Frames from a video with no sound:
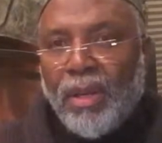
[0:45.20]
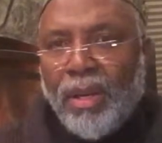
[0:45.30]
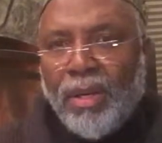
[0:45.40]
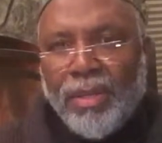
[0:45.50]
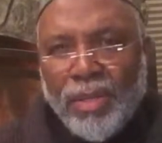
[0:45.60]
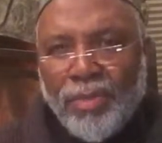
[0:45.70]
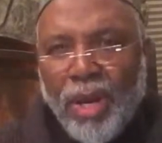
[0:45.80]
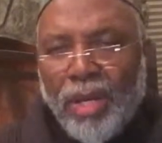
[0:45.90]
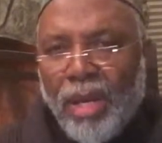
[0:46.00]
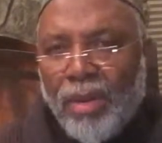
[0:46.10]
And he said
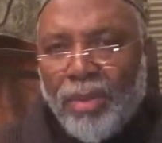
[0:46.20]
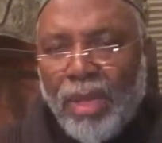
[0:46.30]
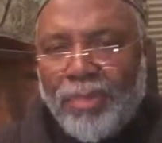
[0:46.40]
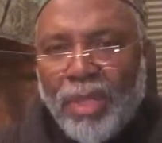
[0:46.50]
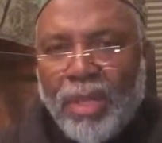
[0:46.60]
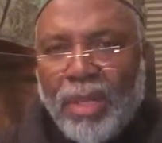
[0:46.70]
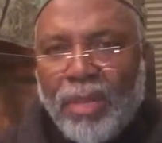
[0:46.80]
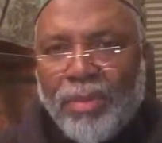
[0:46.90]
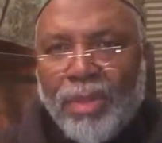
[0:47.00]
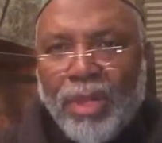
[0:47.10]
right now,
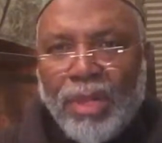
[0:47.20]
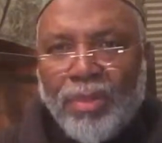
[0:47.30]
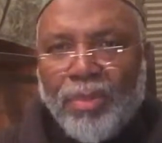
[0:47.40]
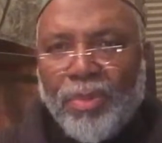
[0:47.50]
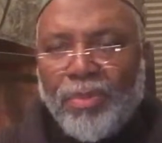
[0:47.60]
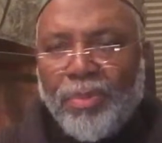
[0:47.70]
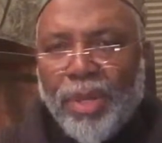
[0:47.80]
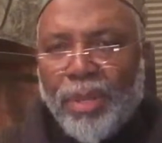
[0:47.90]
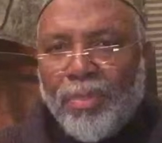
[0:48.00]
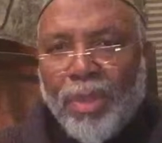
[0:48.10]
Alhamdulillah, with the help of
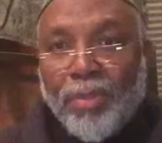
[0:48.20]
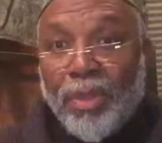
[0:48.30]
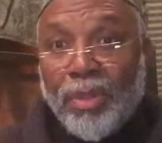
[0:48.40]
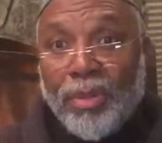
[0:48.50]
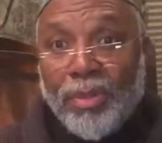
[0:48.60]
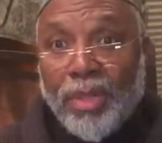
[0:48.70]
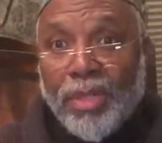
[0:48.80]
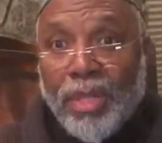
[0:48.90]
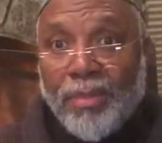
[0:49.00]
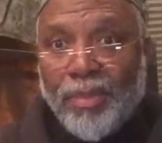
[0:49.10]
many people, including
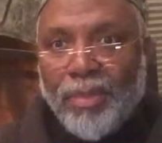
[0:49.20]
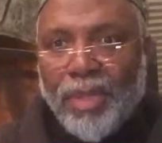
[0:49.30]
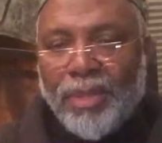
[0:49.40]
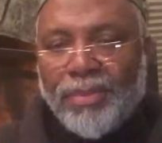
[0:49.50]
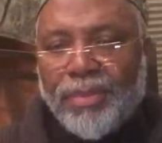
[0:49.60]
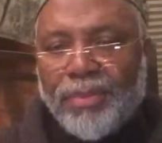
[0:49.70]
Islamic Relief,